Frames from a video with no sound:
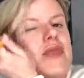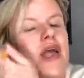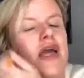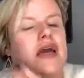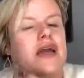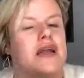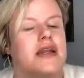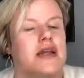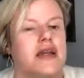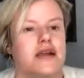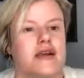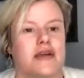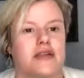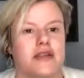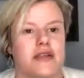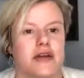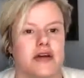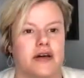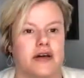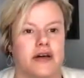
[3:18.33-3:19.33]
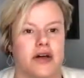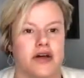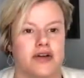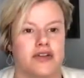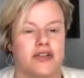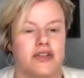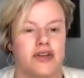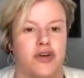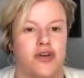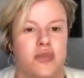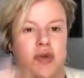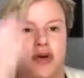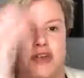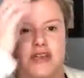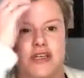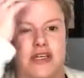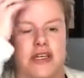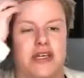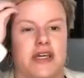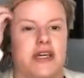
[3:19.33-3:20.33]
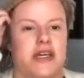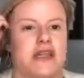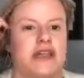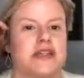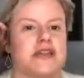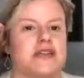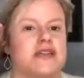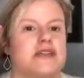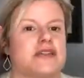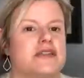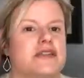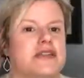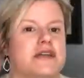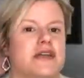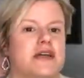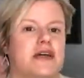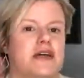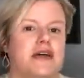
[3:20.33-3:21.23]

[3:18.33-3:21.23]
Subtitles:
I can hear our snow melting, and it's